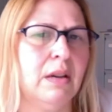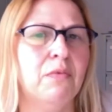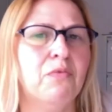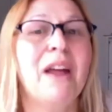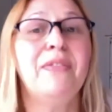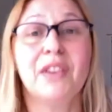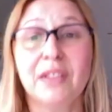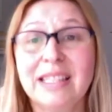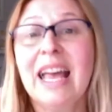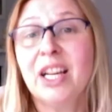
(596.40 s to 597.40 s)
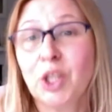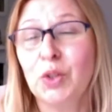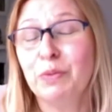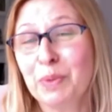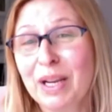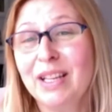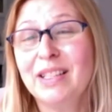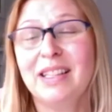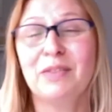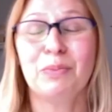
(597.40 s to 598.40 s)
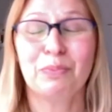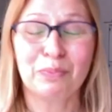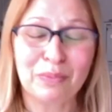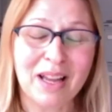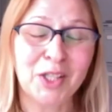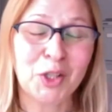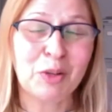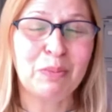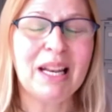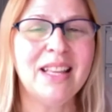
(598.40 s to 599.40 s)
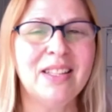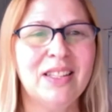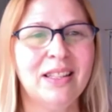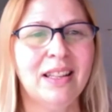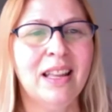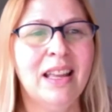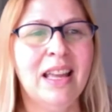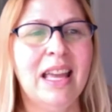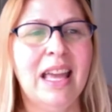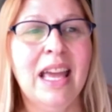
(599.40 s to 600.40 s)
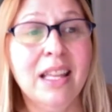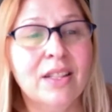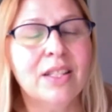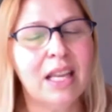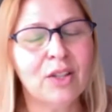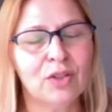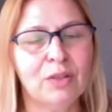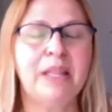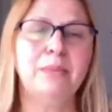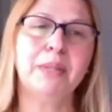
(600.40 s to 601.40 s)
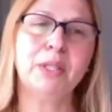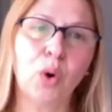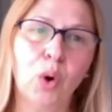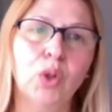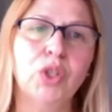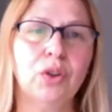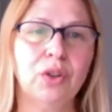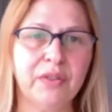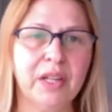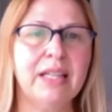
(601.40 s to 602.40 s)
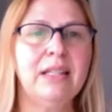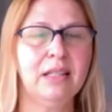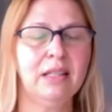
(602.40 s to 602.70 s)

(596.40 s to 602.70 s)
reference actual prayers that took place in the sacred space, but also invite